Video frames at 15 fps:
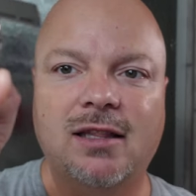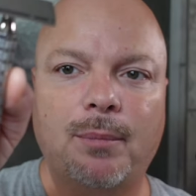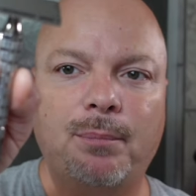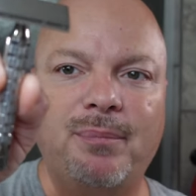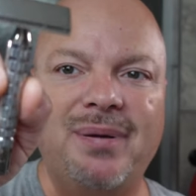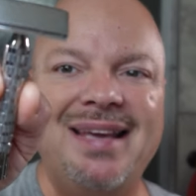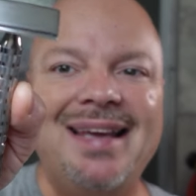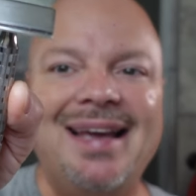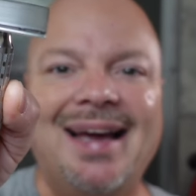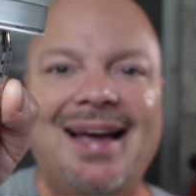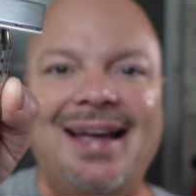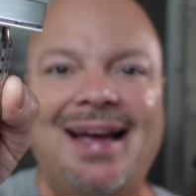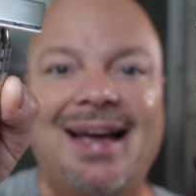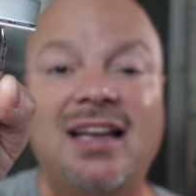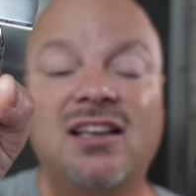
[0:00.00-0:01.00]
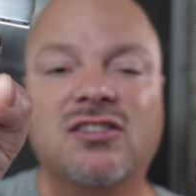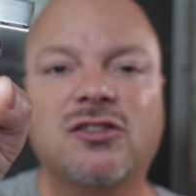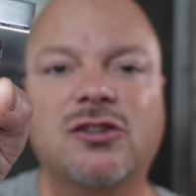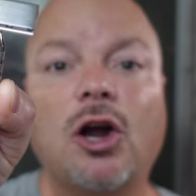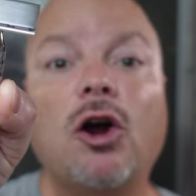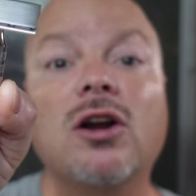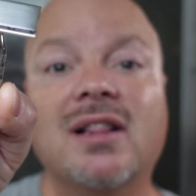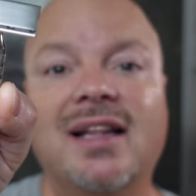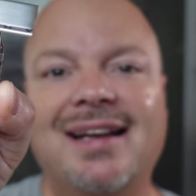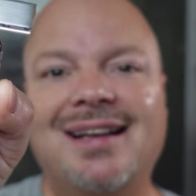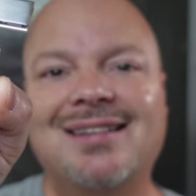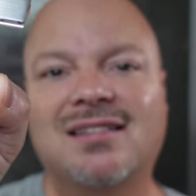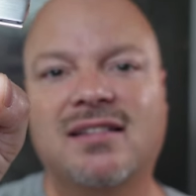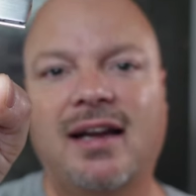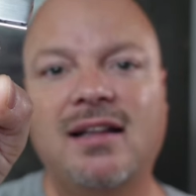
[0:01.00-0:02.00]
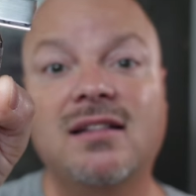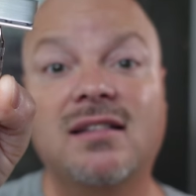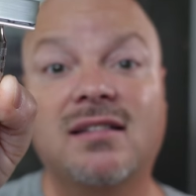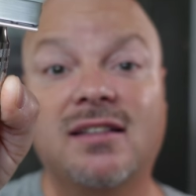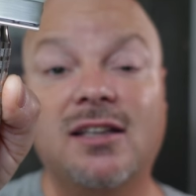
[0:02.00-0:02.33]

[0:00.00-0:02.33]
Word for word: the P A A Starling Stainless